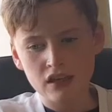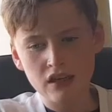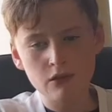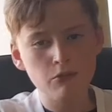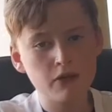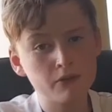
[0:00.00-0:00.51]

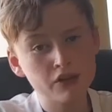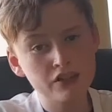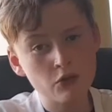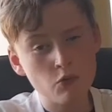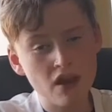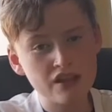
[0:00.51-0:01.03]
I want to
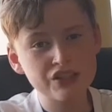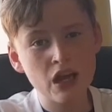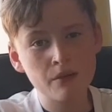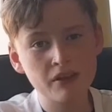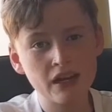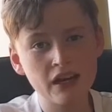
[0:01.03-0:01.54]
say West
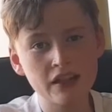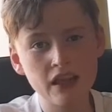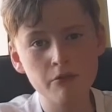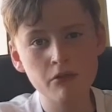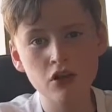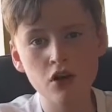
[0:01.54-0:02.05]
Ham United,
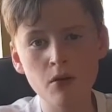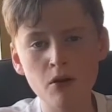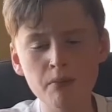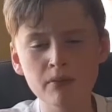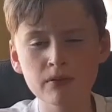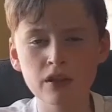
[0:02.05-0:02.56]
they will come
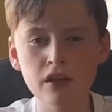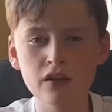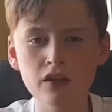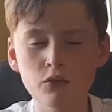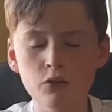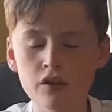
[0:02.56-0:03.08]
up to
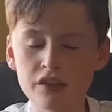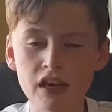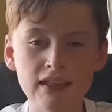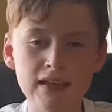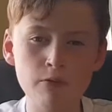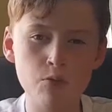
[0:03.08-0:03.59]
the north
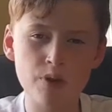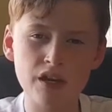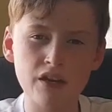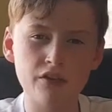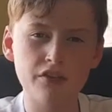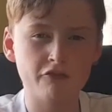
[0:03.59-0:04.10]
and they will win
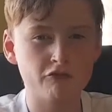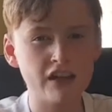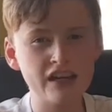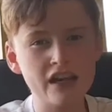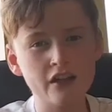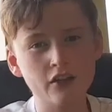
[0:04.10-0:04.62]
here
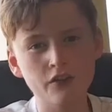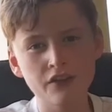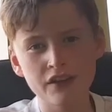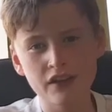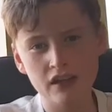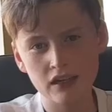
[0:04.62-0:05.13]
3-0
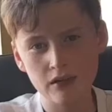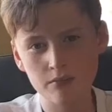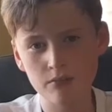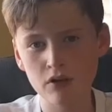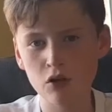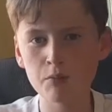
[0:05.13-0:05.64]

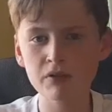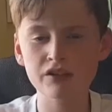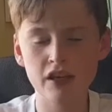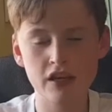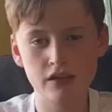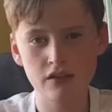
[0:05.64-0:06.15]
up in
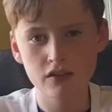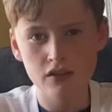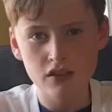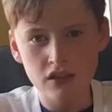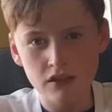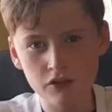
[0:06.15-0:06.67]
town.
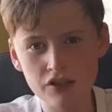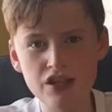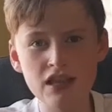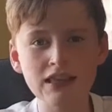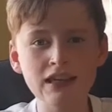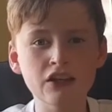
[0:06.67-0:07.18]
I'm going to
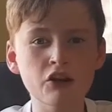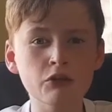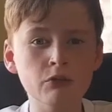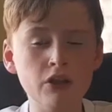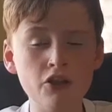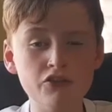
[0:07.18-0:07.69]
say
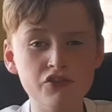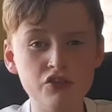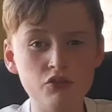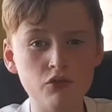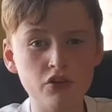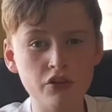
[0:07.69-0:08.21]
Lingard will also
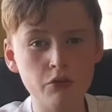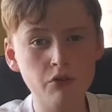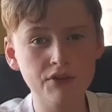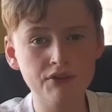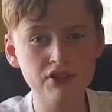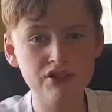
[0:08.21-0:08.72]
score another
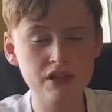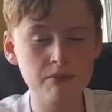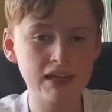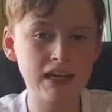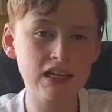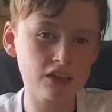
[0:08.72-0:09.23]
one. I'm going to say
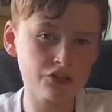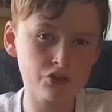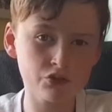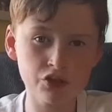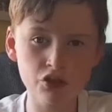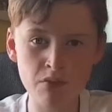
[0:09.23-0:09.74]
Mikel
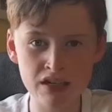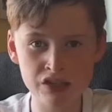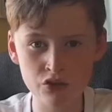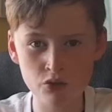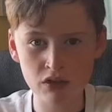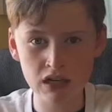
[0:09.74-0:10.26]
Antonio might
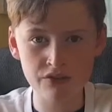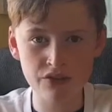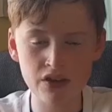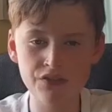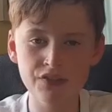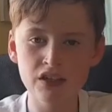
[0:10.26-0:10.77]
score, and
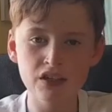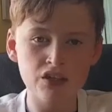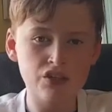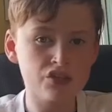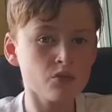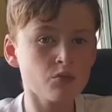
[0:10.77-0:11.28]
even
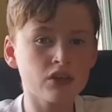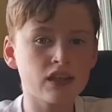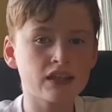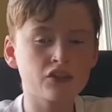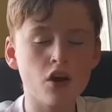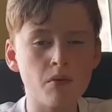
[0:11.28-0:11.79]
someone
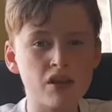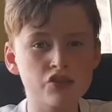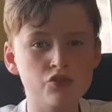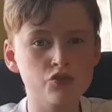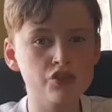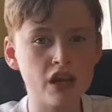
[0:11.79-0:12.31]
like
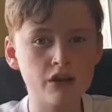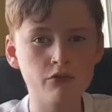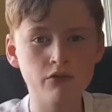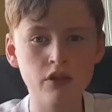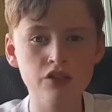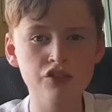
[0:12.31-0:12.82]
Thomas Suchek
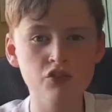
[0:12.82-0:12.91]
will